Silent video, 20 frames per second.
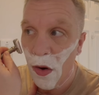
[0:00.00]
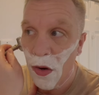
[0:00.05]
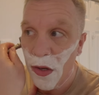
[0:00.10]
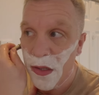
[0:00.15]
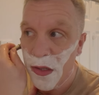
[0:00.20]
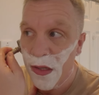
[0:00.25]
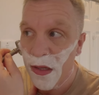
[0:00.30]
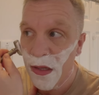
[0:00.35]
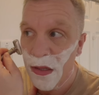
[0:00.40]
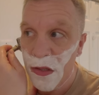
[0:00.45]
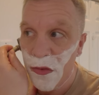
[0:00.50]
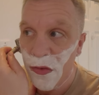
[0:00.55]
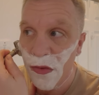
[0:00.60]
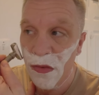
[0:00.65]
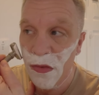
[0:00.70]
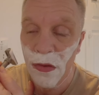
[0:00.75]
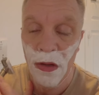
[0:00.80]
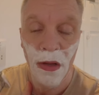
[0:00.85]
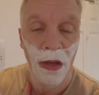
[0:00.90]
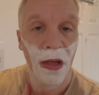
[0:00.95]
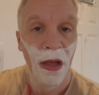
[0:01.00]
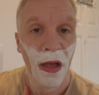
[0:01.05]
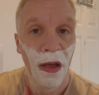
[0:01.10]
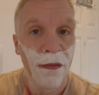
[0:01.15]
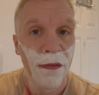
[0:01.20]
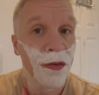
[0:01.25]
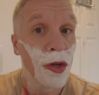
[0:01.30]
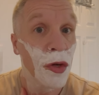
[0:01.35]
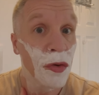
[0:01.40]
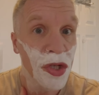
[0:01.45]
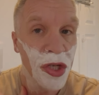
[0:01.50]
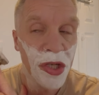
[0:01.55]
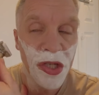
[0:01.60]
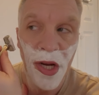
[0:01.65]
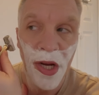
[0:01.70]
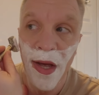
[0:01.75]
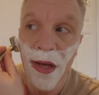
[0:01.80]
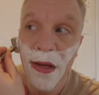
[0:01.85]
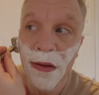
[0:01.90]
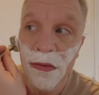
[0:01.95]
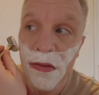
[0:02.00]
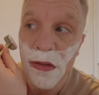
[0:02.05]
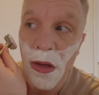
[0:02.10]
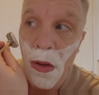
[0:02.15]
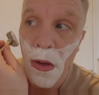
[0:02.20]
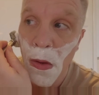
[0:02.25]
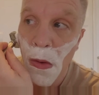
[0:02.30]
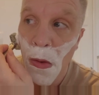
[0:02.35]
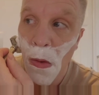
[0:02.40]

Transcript: ideas for future shaves.